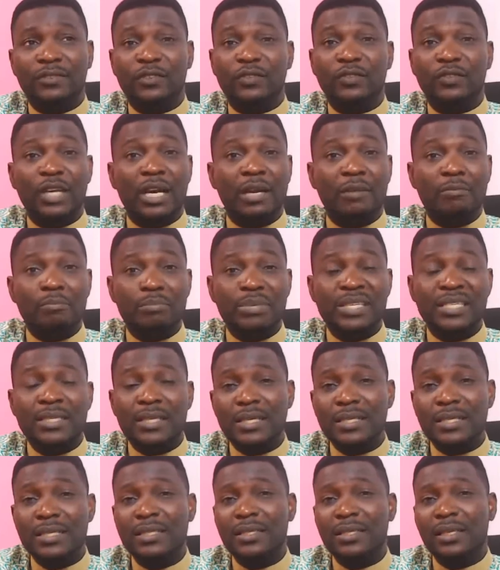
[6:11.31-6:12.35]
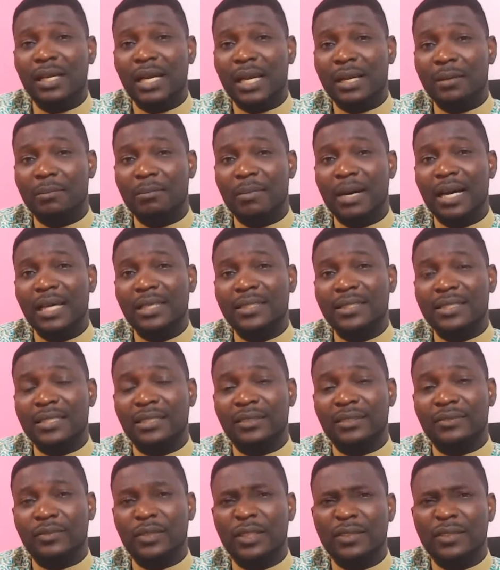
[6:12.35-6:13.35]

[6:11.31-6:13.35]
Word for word: if you are a business leader like myself,